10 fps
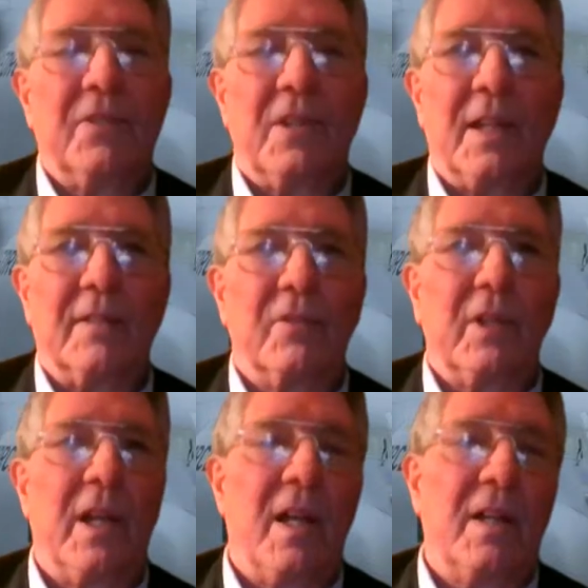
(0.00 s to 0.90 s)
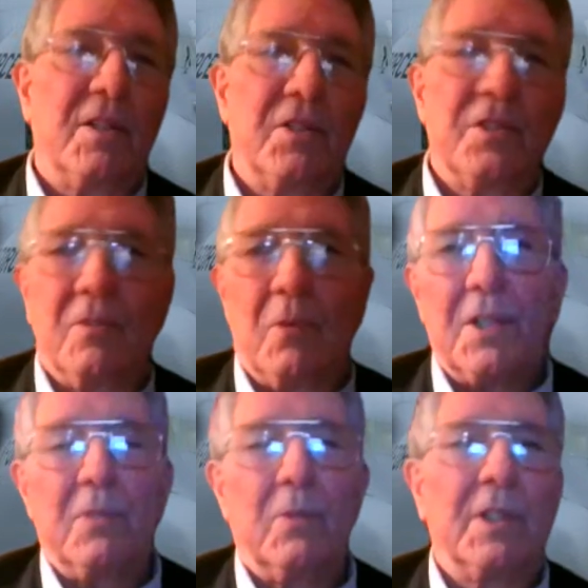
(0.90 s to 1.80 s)
for like three dollars to
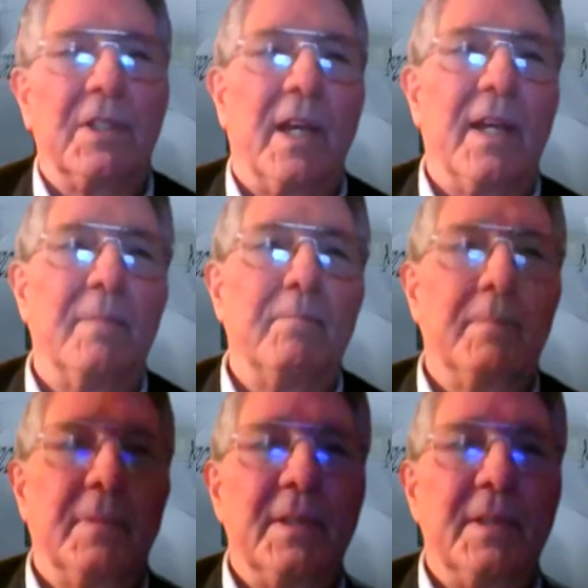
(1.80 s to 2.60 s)
watch it one time.